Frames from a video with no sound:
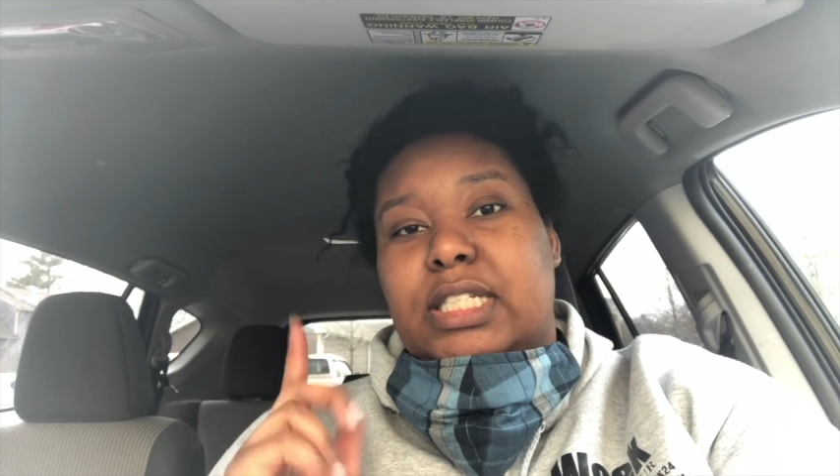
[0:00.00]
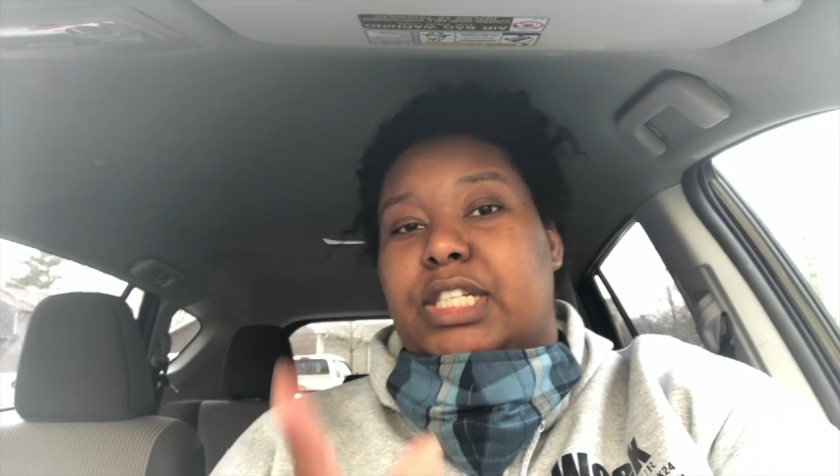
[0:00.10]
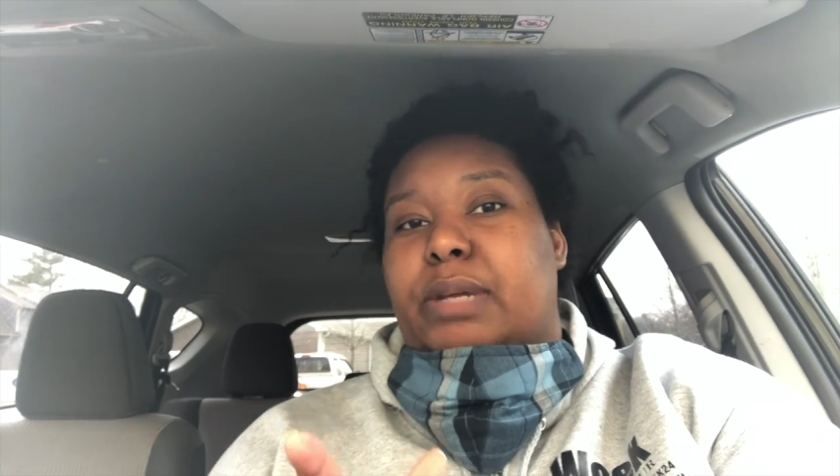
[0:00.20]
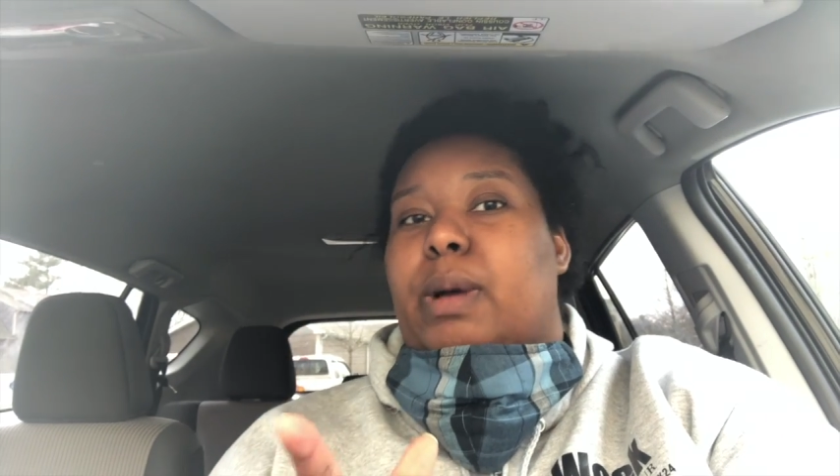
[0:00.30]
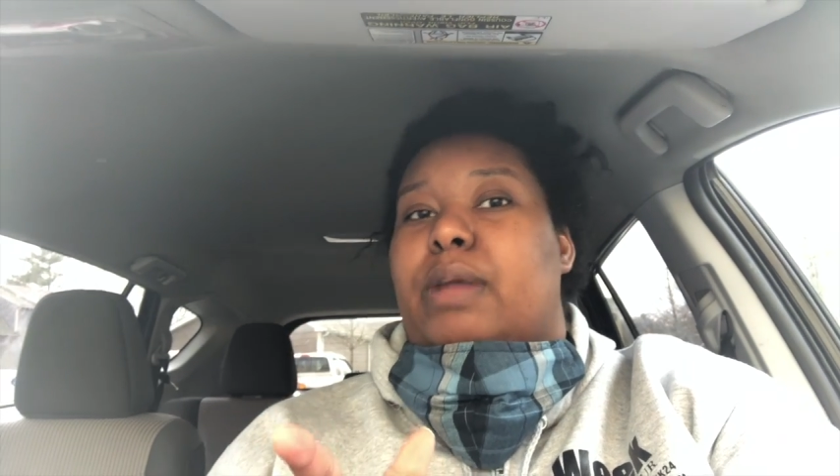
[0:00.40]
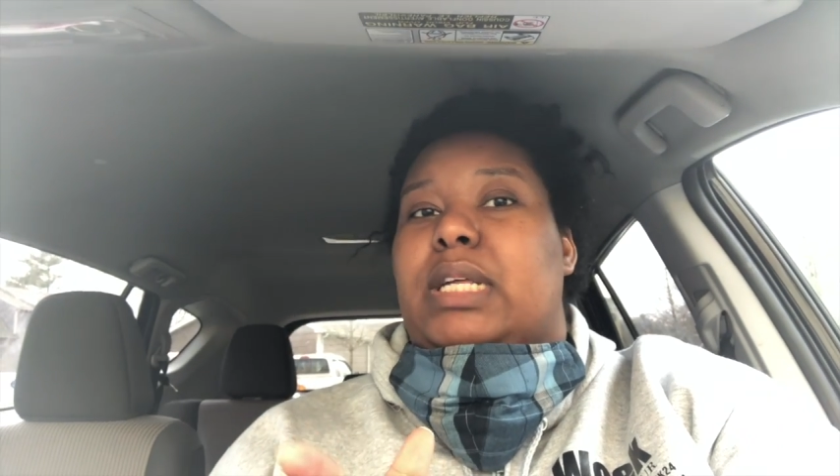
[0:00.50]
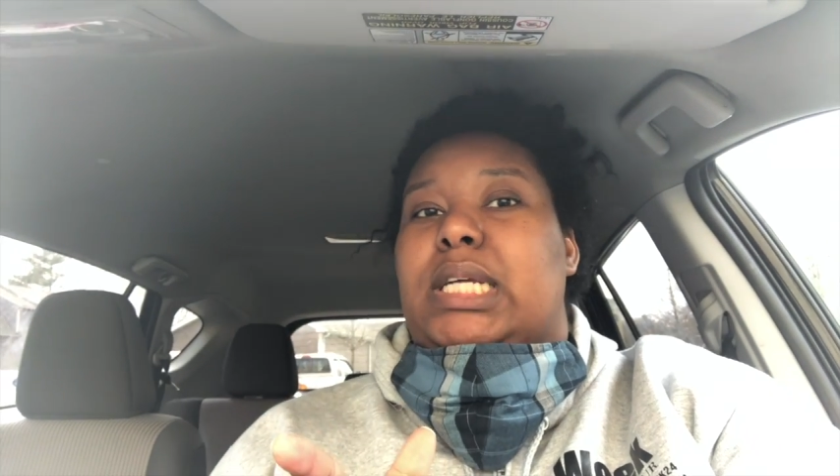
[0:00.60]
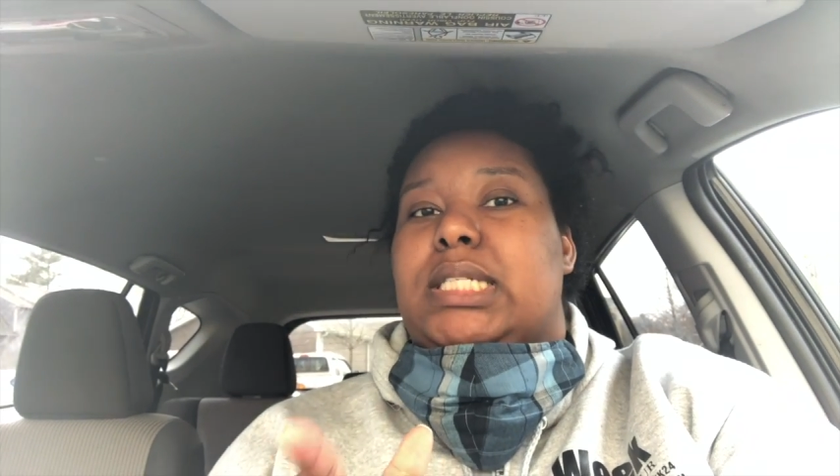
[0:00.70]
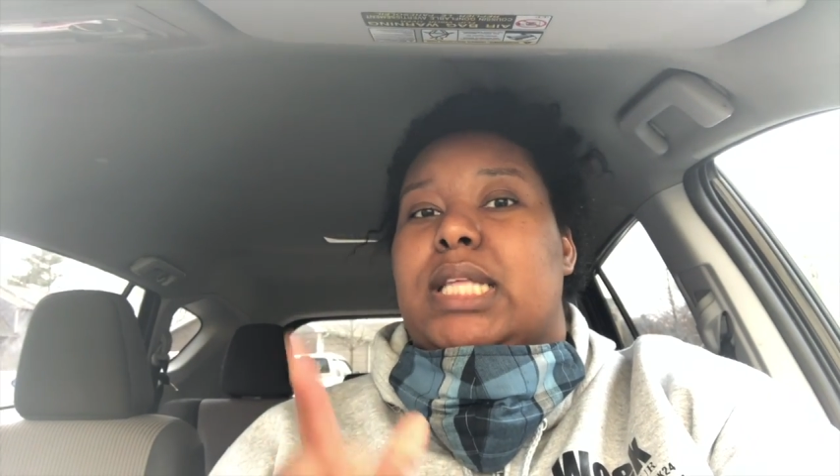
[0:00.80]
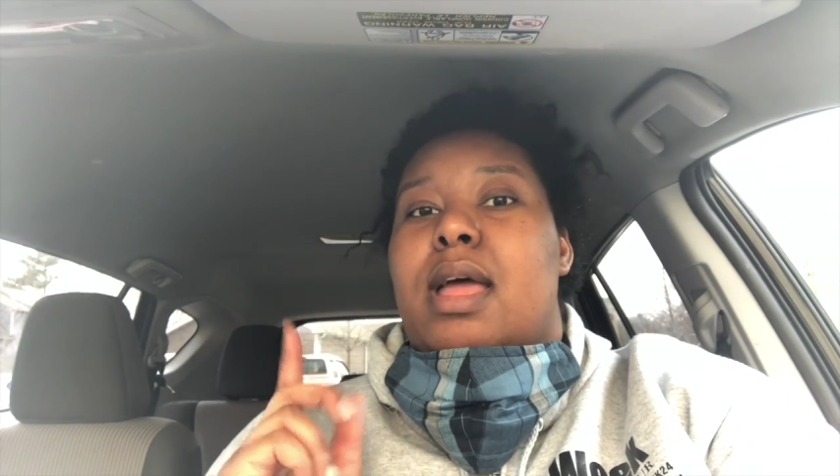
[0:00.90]
ship out
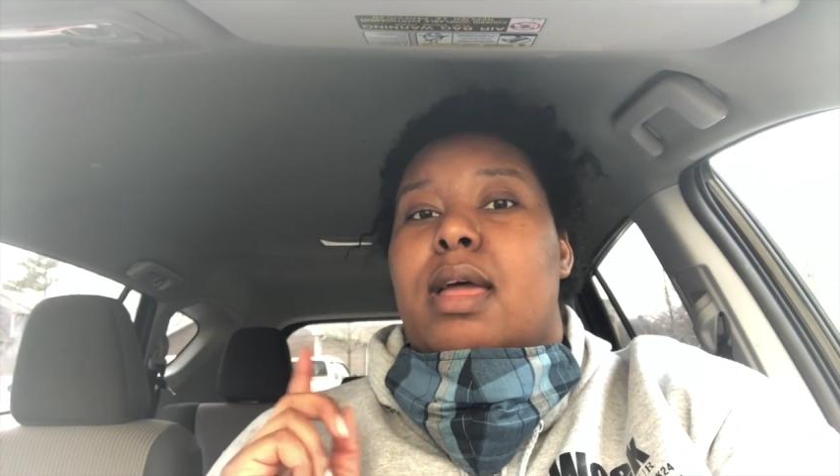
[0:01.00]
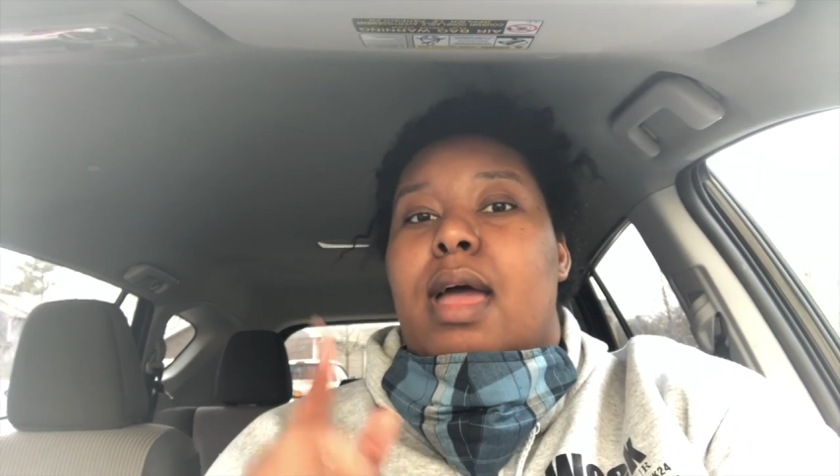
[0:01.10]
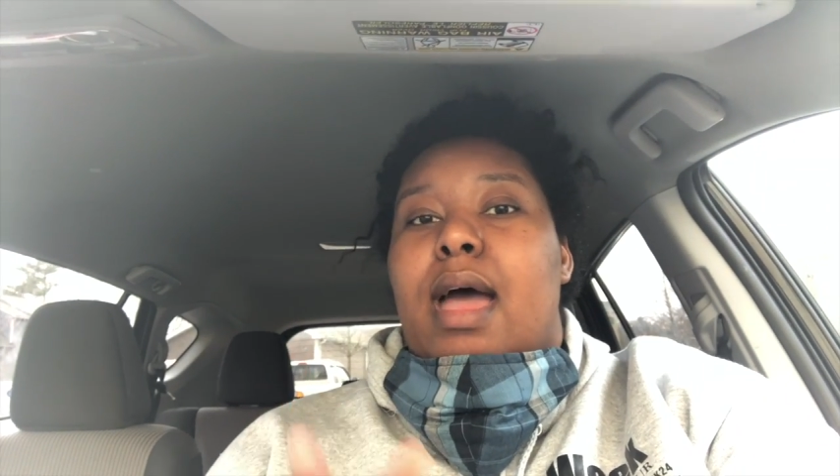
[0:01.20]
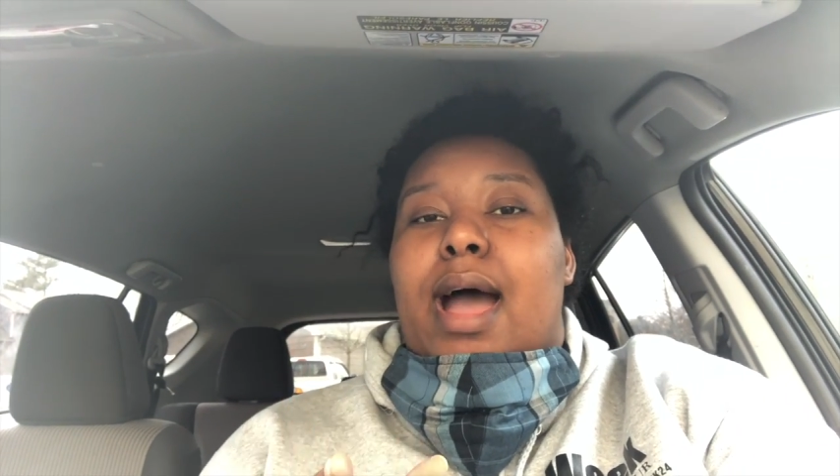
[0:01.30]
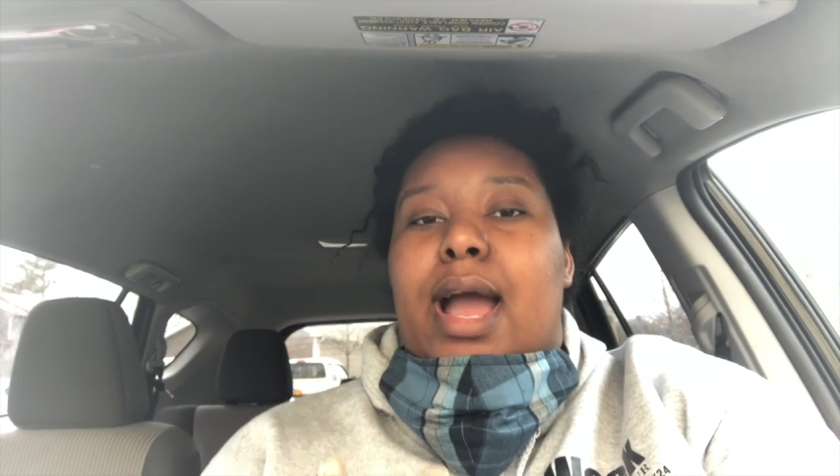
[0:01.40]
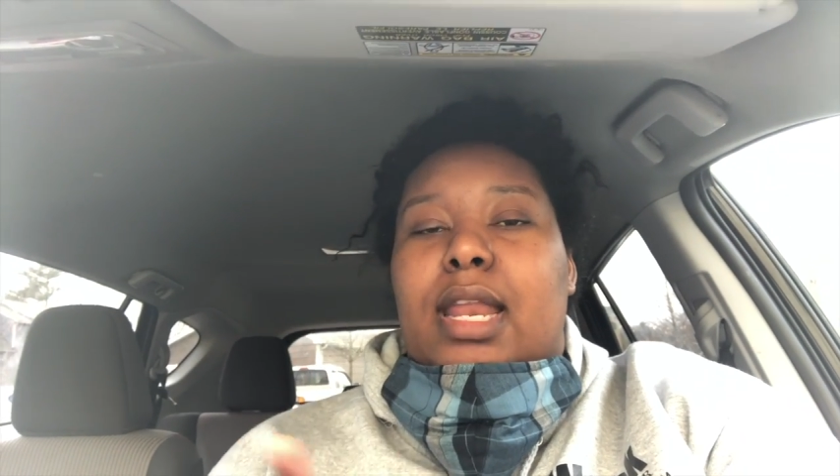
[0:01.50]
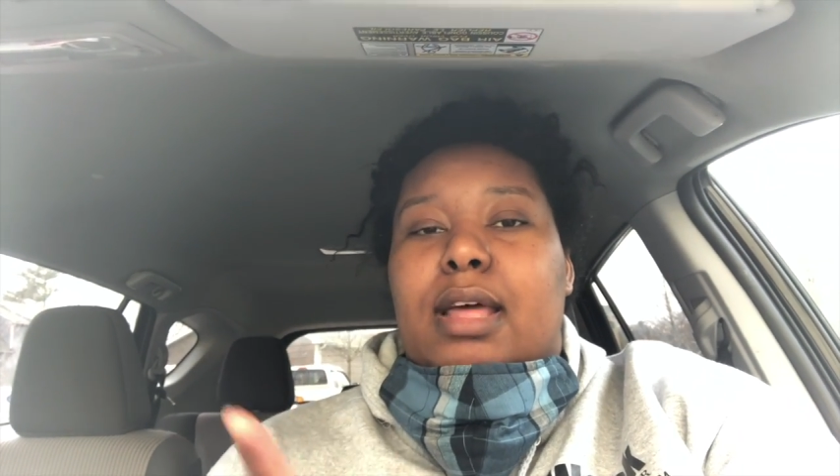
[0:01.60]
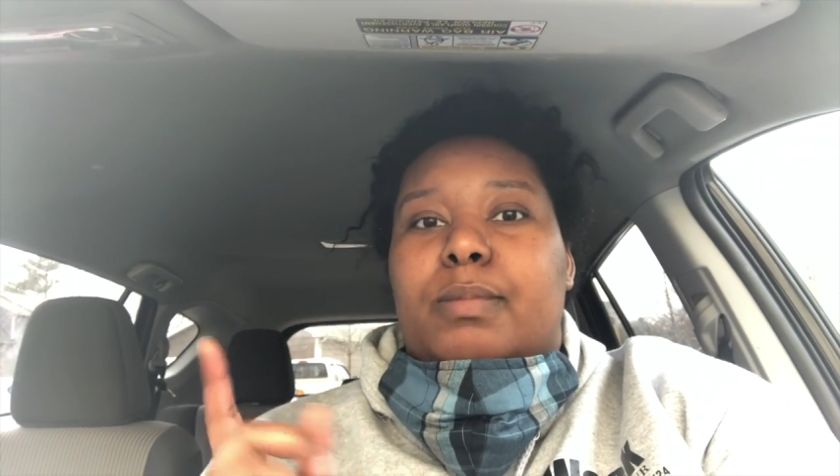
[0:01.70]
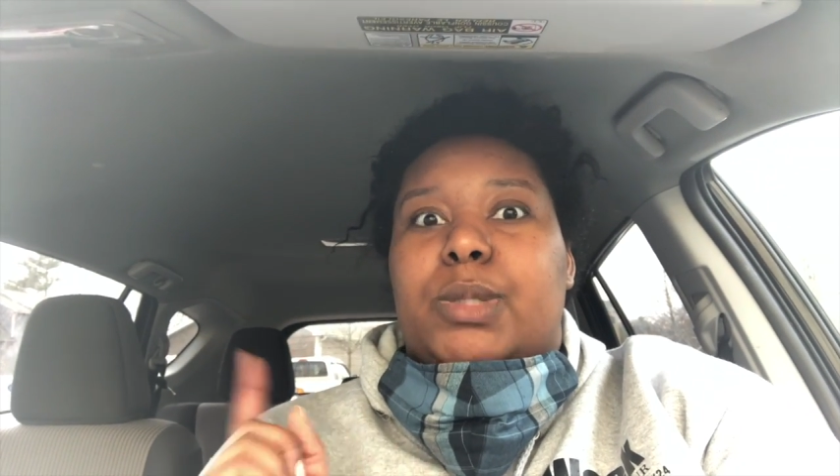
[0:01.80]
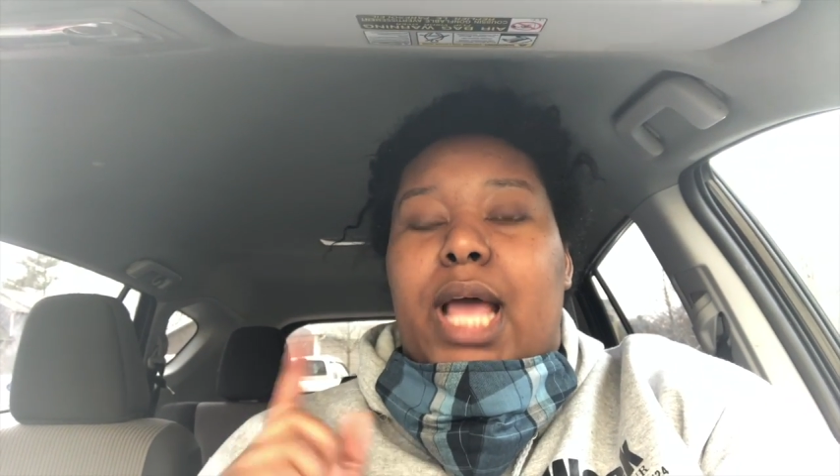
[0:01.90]
these items.